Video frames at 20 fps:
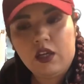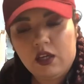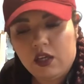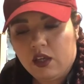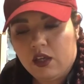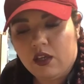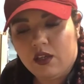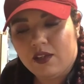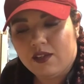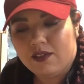
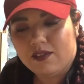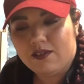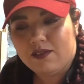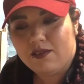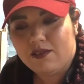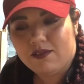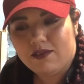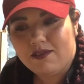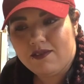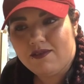talking about
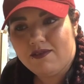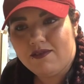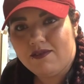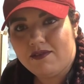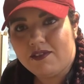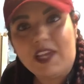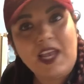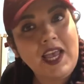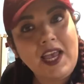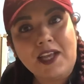
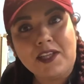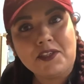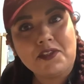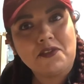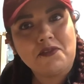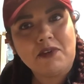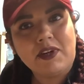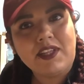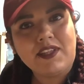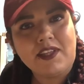homeschooling. That's what I'm
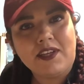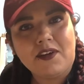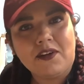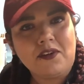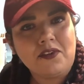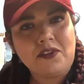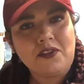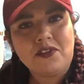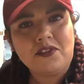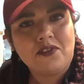talking about,
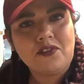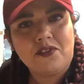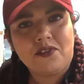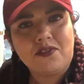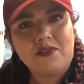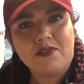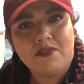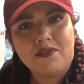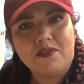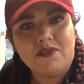
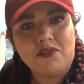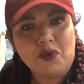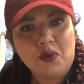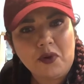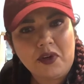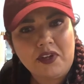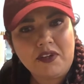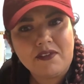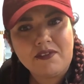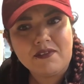and
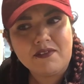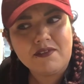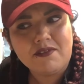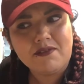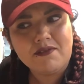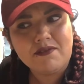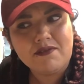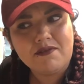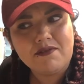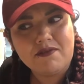how
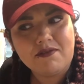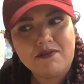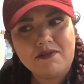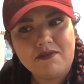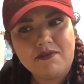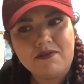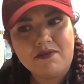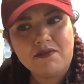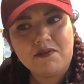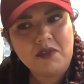uh, yeah,
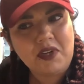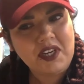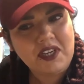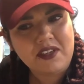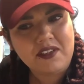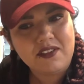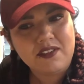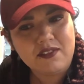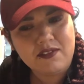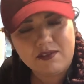I don't know how
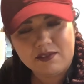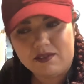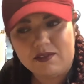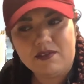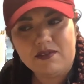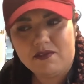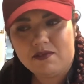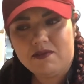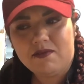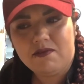teachers do it
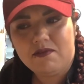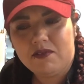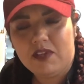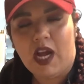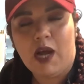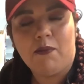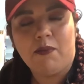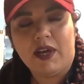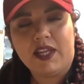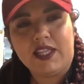because
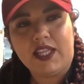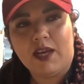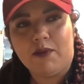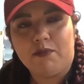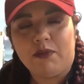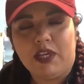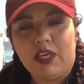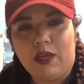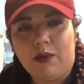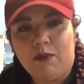
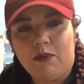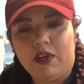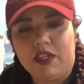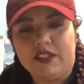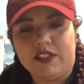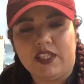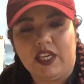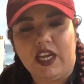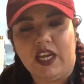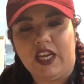that
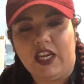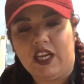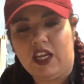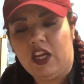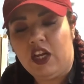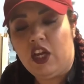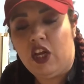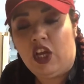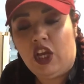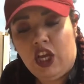is
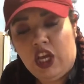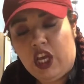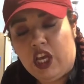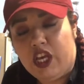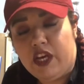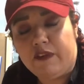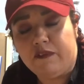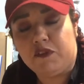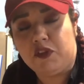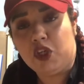rough.
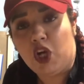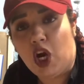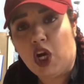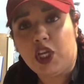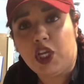Like